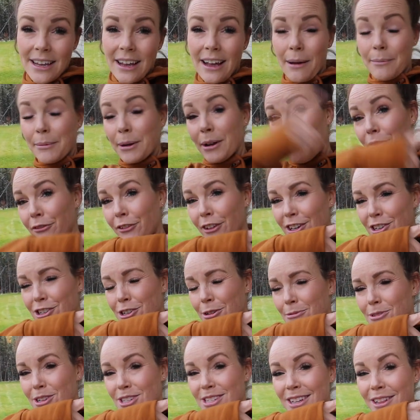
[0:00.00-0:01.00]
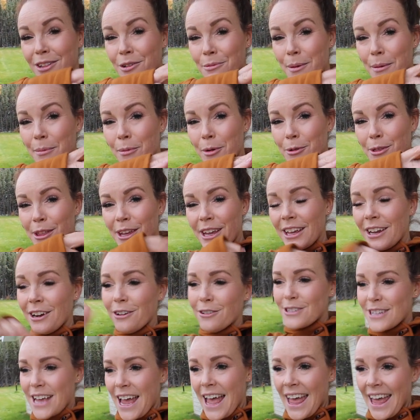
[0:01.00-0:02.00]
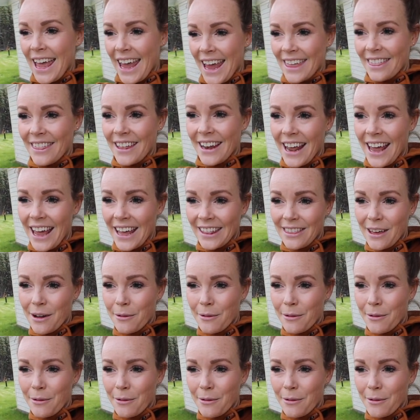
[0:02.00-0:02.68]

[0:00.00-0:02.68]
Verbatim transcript: I'm gonna finish up just a little bit more of the kiddos and then head